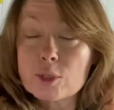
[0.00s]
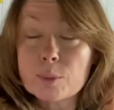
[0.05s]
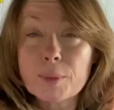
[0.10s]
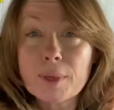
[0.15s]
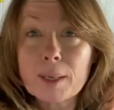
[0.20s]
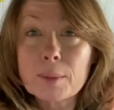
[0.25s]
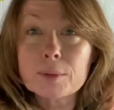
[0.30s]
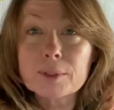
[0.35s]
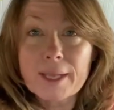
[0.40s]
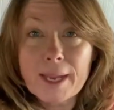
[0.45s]
to
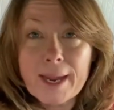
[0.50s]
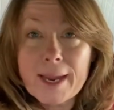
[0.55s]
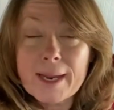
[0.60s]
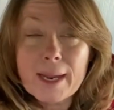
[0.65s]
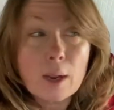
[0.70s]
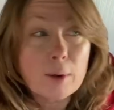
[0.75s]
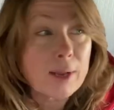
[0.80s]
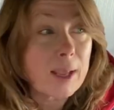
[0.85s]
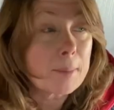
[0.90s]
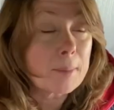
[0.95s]
be able to
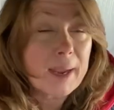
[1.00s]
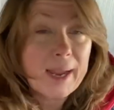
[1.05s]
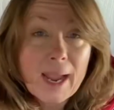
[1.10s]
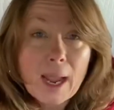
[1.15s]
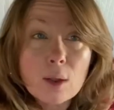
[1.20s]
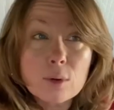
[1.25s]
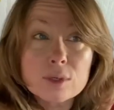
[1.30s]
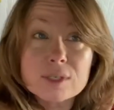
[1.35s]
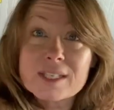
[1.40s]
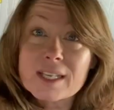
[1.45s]
hang out at my
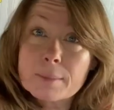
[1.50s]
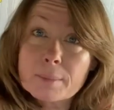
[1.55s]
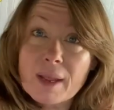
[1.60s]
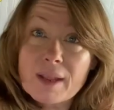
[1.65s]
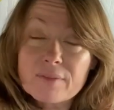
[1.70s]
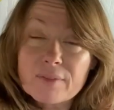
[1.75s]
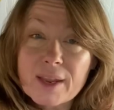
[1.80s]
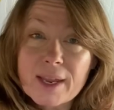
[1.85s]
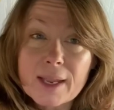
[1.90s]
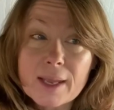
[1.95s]
house in
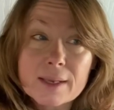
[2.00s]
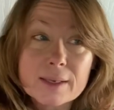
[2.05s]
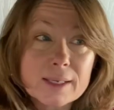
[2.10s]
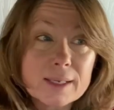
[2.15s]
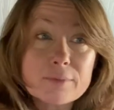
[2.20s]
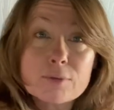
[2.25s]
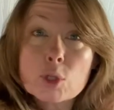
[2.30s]
my van.